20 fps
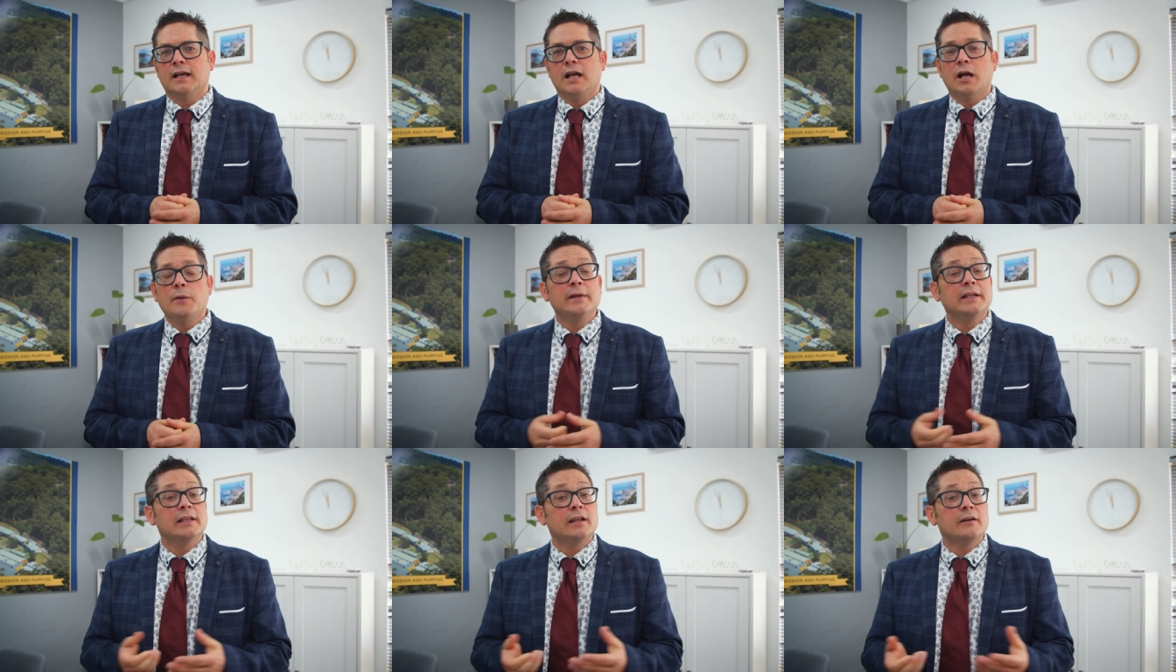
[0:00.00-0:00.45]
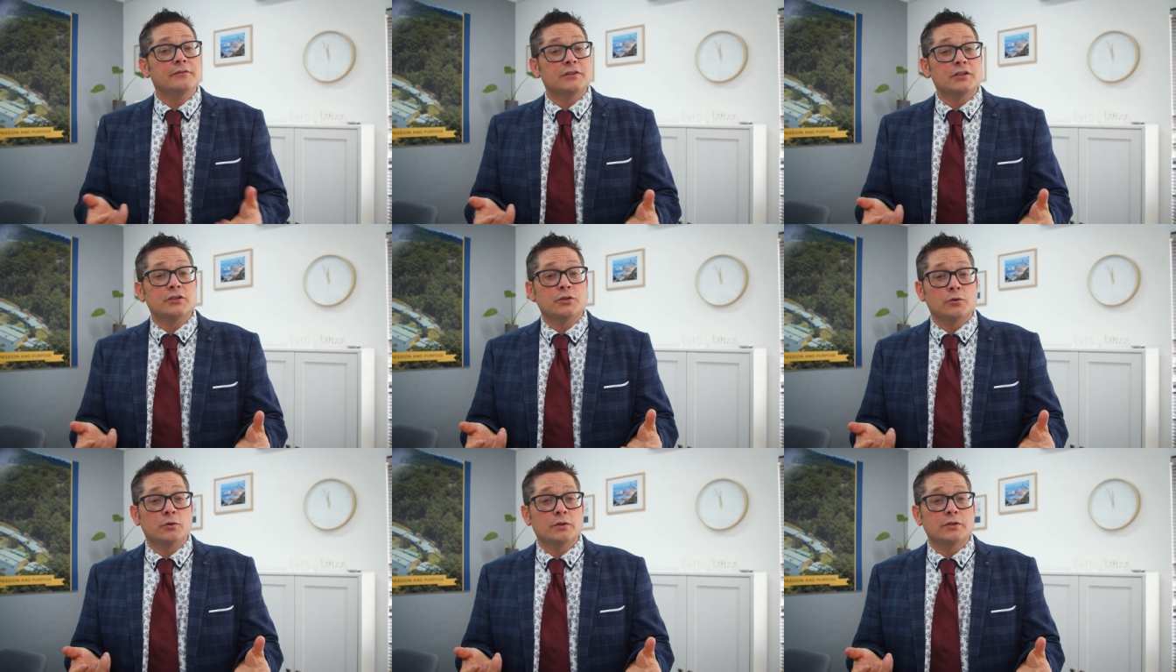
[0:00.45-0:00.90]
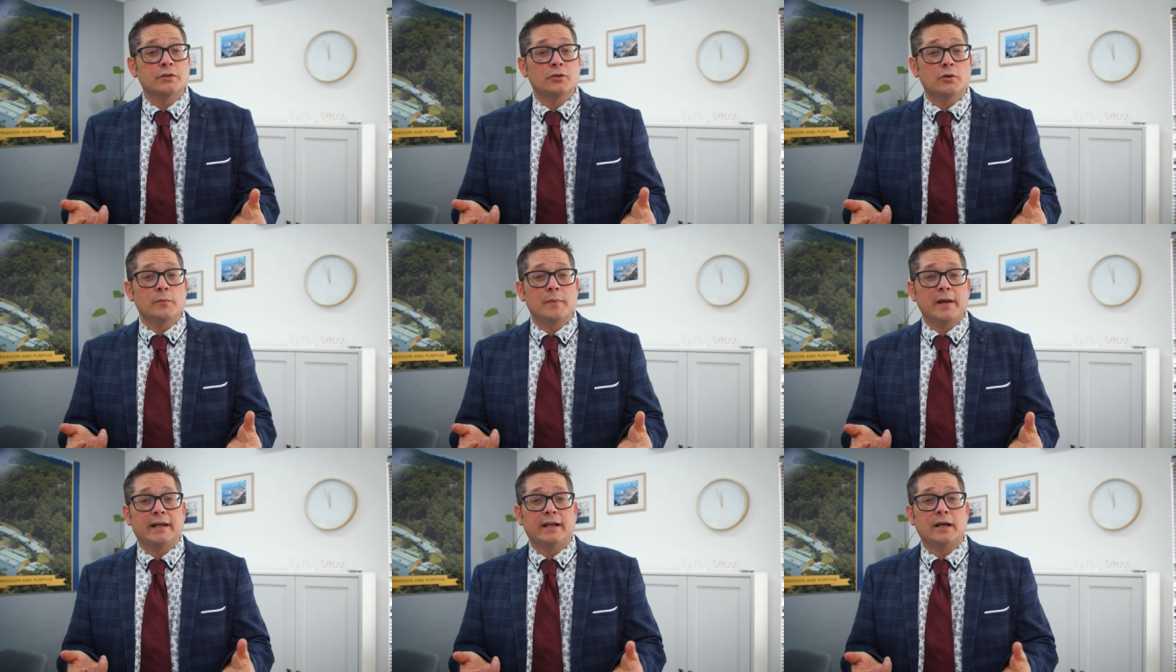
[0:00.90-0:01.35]
And we'd love to talk to
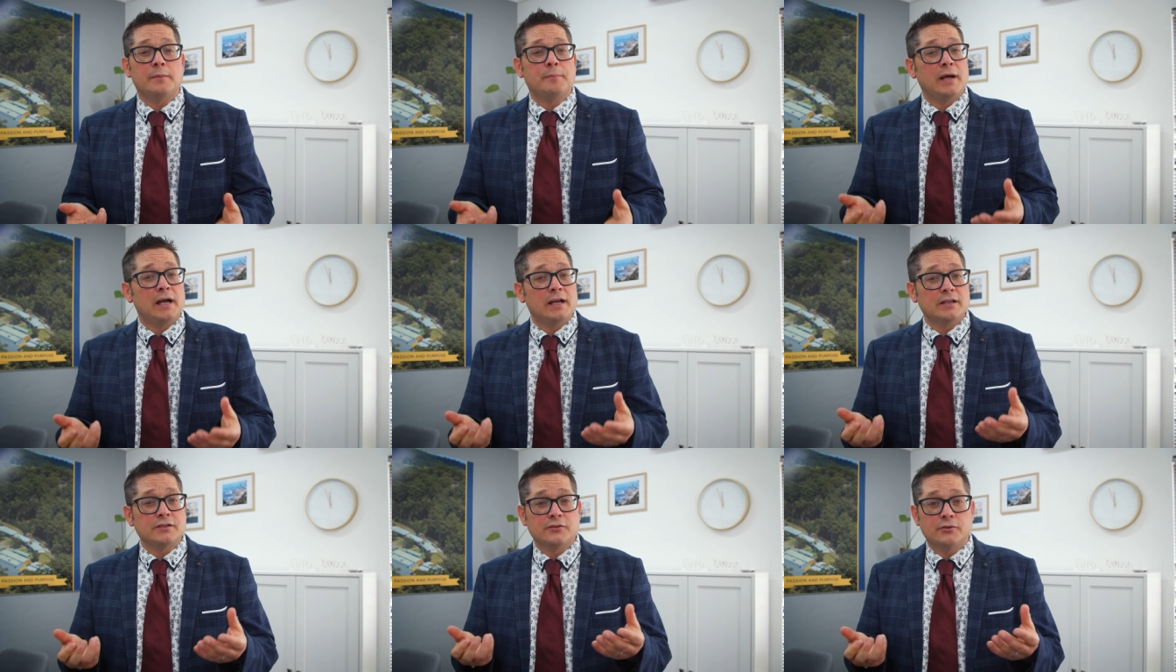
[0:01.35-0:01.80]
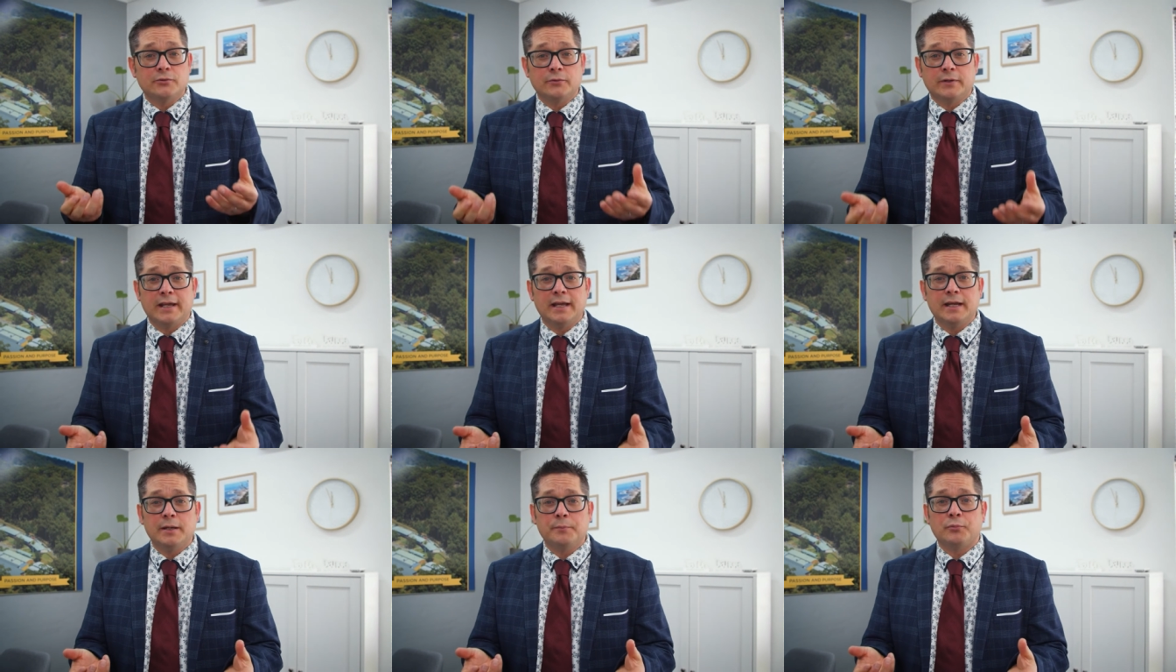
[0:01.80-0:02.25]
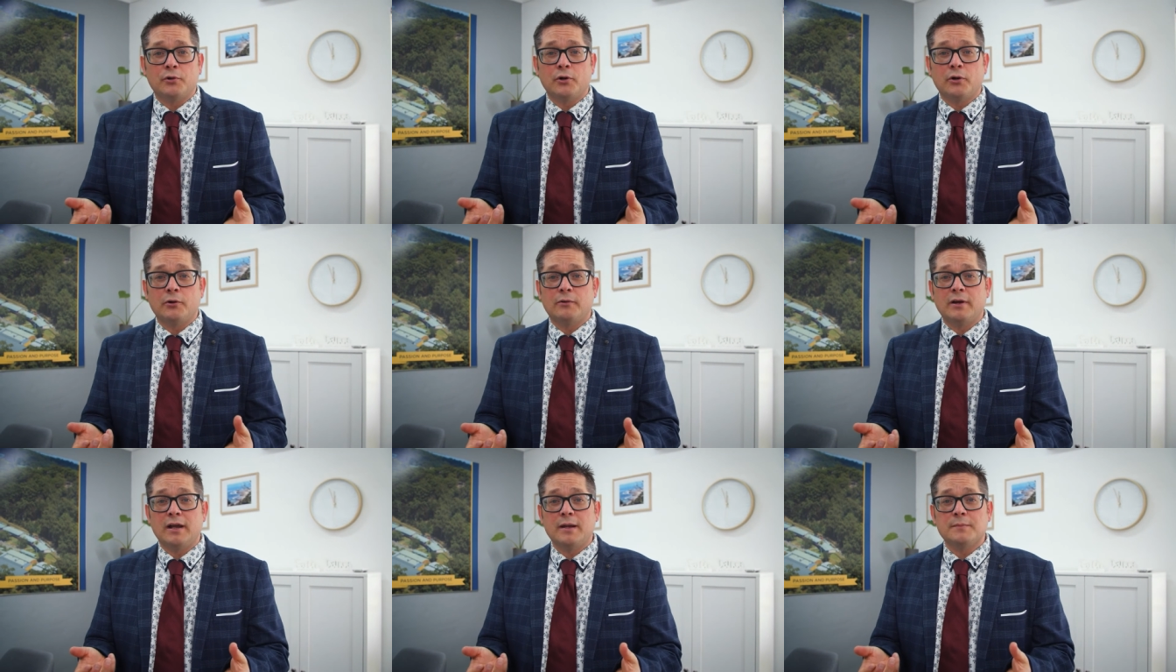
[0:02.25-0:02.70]
you about our pastoral care
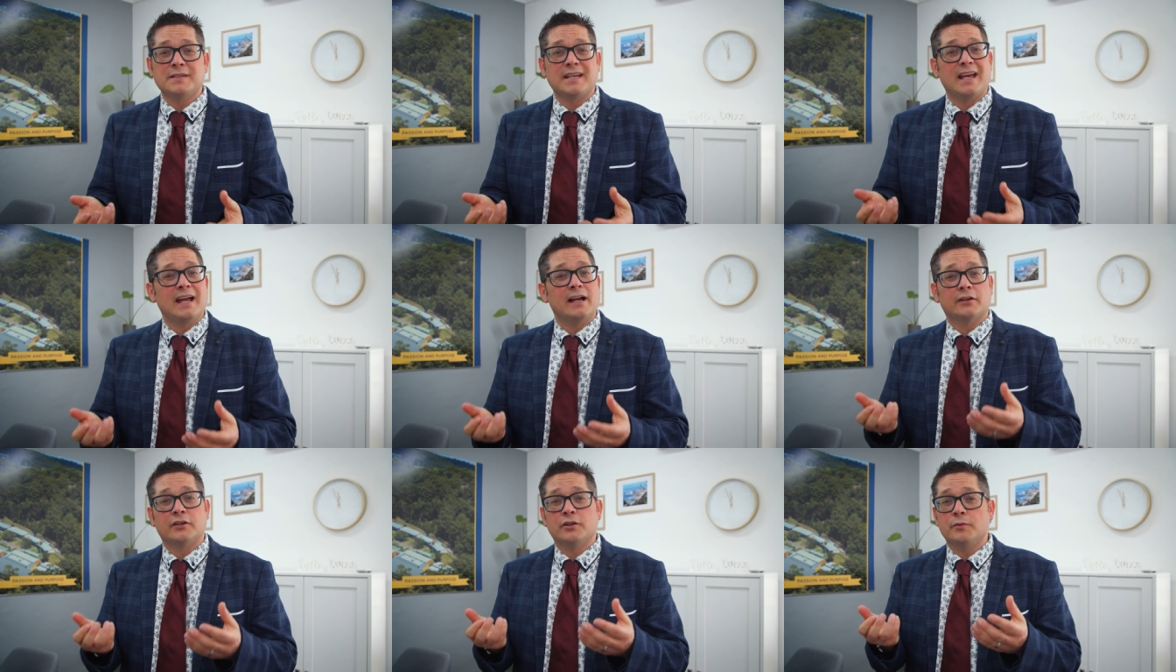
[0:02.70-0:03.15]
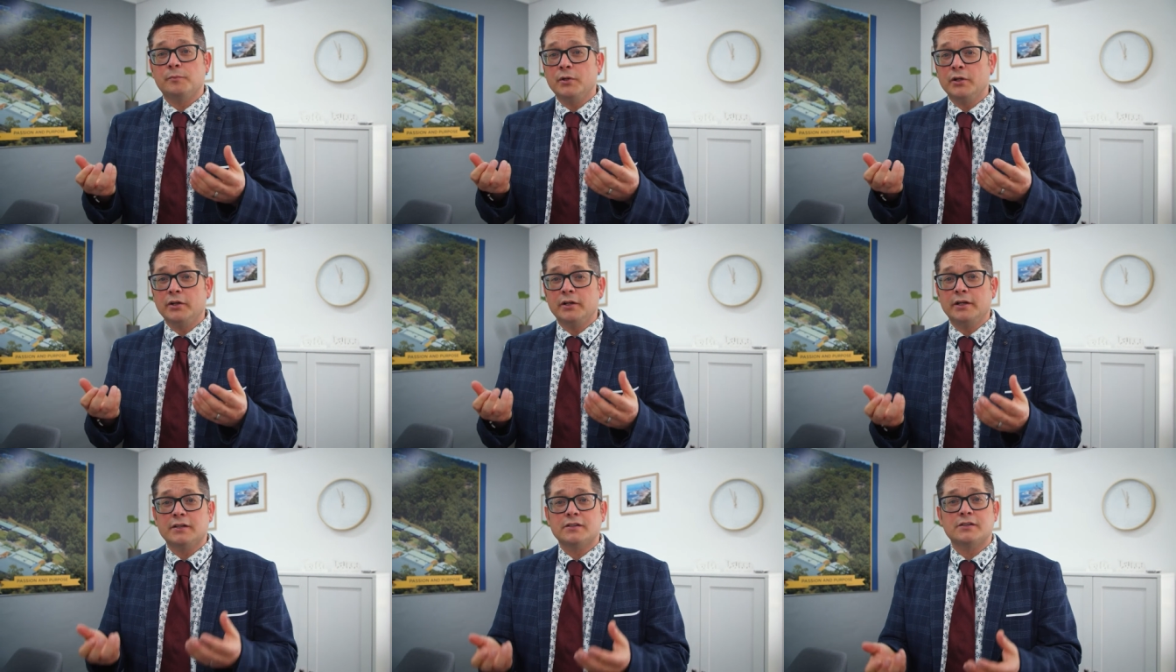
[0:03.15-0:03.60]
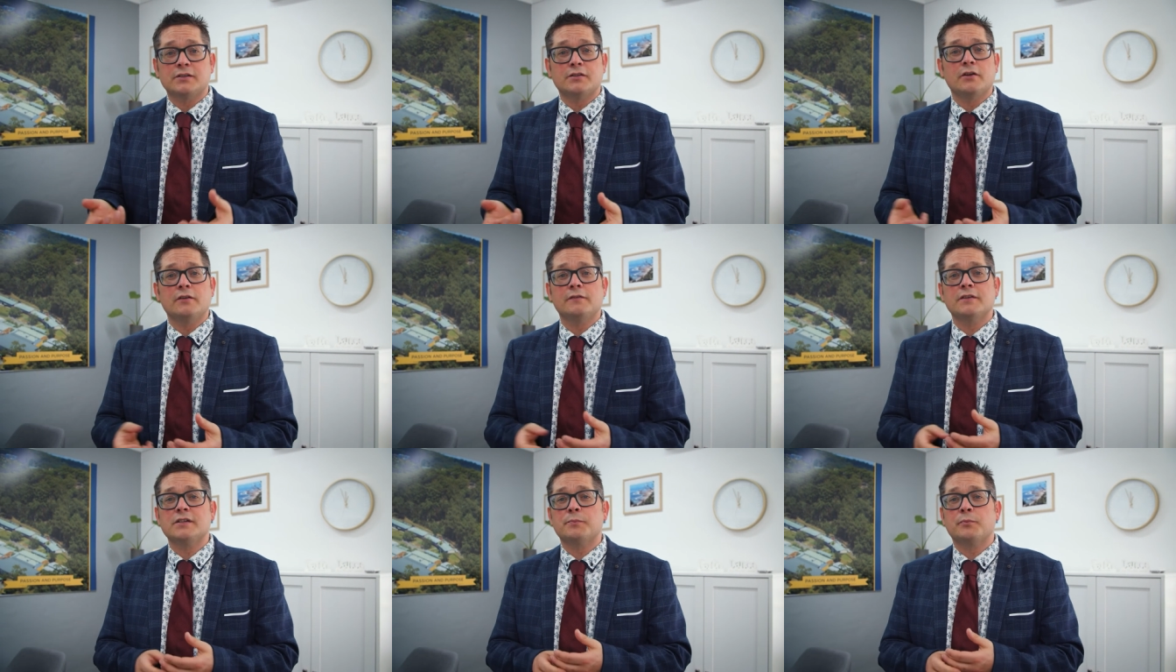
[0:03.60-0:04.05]
programs, our community
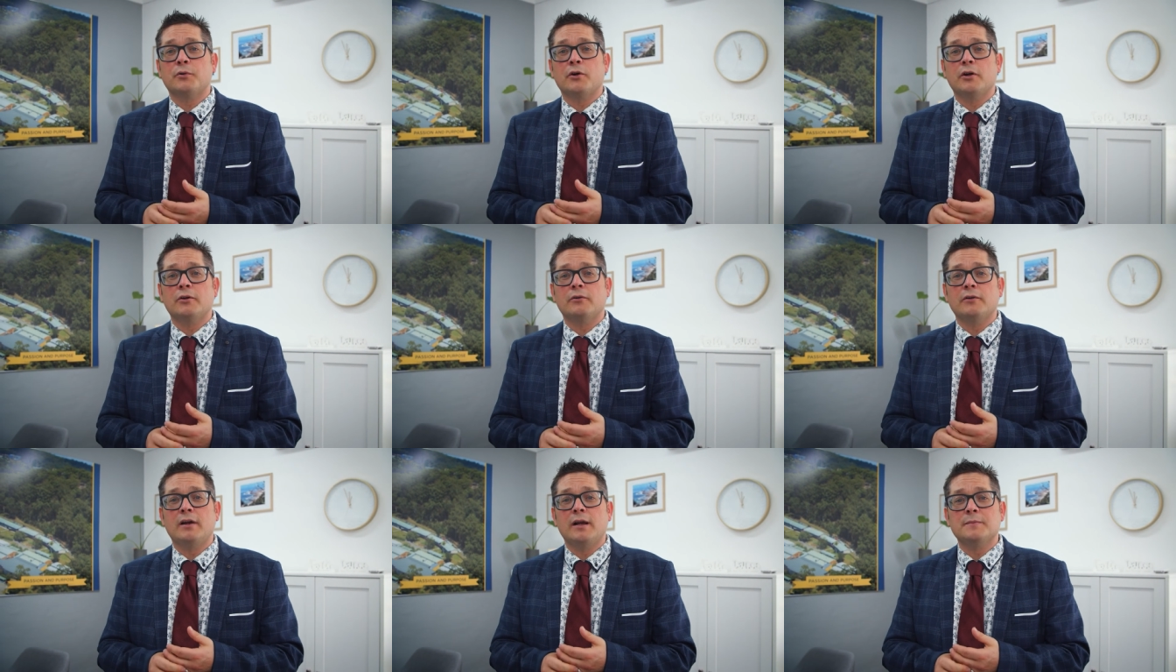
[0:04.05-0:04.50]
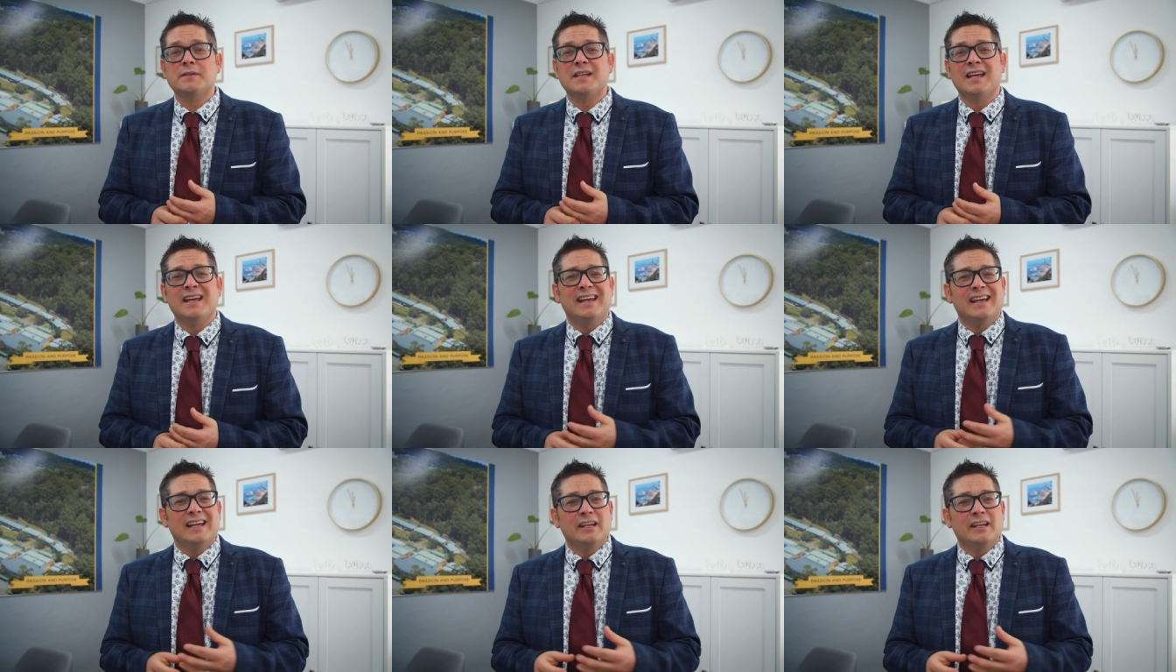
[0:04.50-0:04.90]
service programs,